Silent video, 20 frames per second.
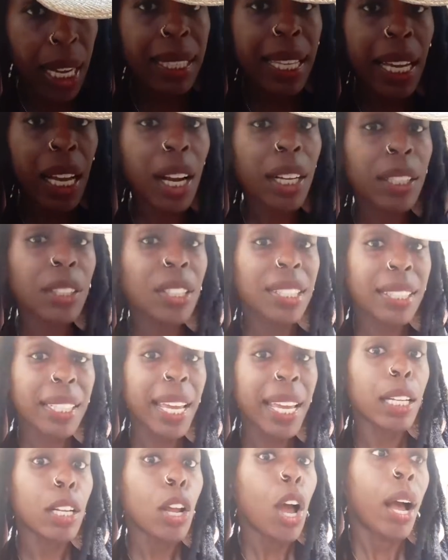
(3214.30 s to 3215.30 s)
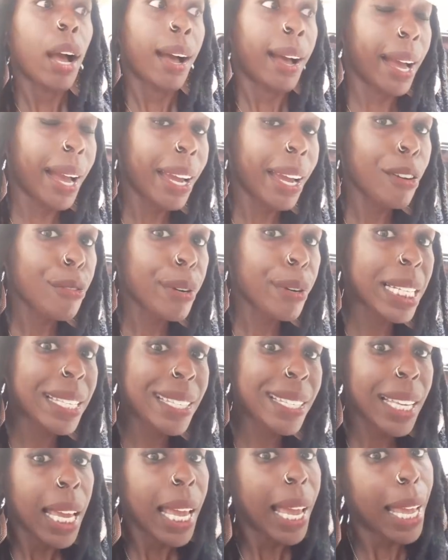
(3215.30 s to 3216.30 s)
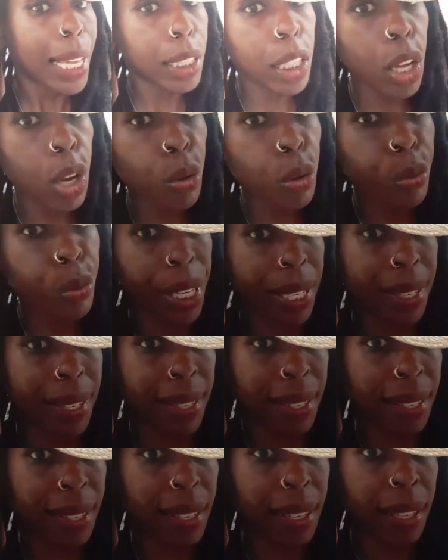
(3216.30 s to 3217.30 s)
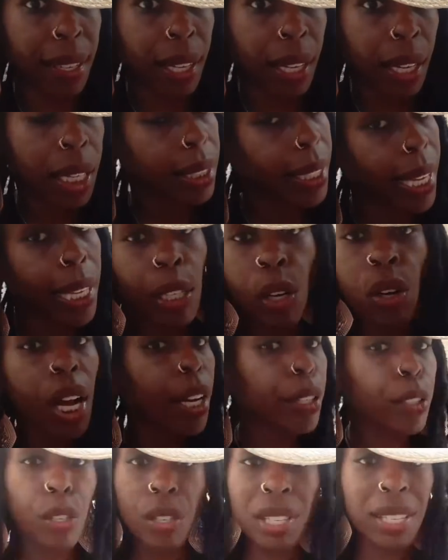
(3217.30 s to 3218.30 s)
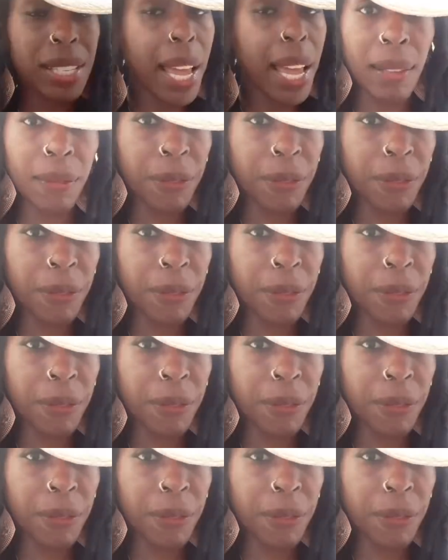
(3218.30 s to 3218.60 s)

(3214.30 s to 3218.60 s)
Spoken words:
They understand high risk and low risk. They don't understand